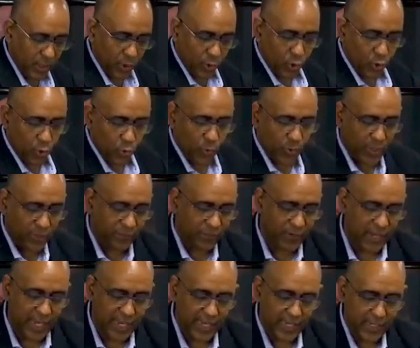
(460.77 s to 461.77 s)
you will
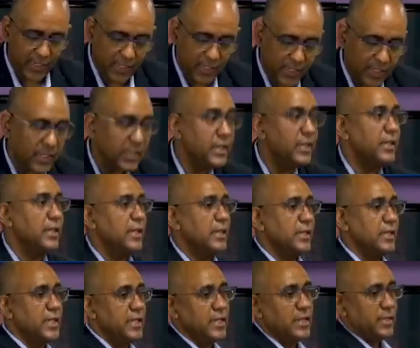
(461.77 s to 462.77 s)
find
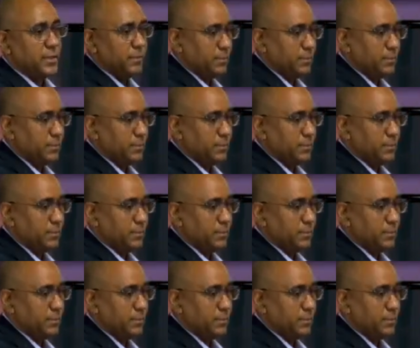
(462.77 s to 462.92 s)
D.